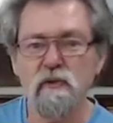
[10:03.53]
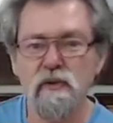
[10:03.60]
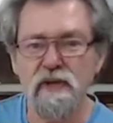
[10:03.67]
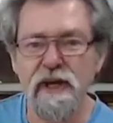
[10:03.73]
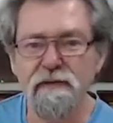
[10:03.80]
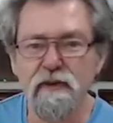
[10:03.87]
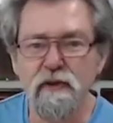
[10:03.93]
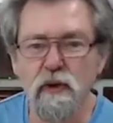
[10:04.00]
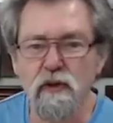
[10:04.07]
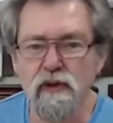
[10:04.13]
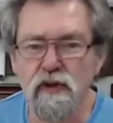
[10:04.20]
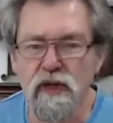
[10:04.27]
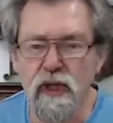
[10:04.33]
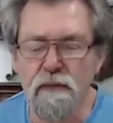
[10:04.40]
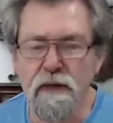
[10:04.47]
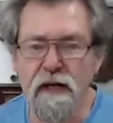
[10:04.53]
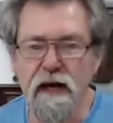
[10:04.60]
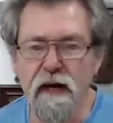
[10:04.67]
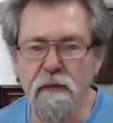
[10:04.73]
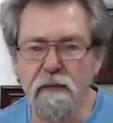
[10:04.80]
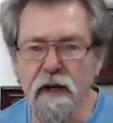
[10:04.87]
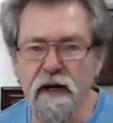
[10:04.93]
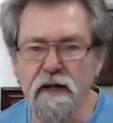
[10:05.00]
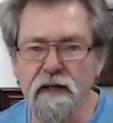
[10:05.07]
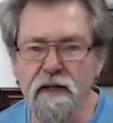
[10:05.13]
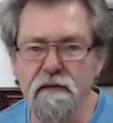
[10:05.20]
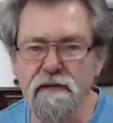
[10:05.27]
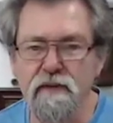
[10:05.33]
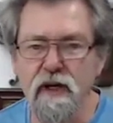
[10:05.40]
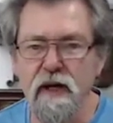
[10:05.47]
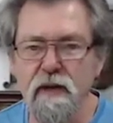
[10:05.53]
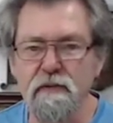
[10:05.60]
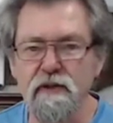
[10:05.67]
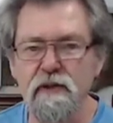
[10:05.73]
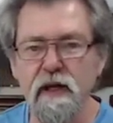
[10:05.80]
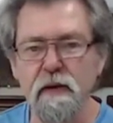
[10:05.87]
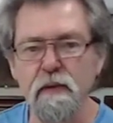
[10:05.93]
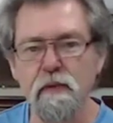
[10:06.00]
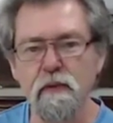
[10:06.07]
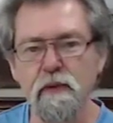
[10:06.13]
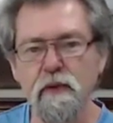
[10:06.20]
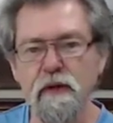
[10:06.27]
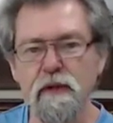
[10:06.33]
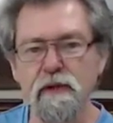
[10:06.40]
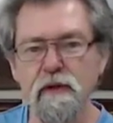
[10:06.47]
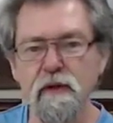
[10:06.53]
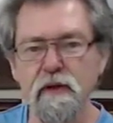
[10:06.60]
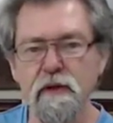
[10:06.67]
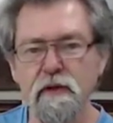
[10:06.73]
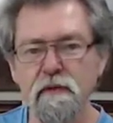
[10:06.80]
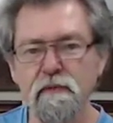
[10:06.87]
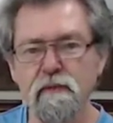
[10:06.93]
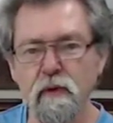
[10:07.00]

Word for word: Stephen, tools are cheaper now in relative terms to they were 30,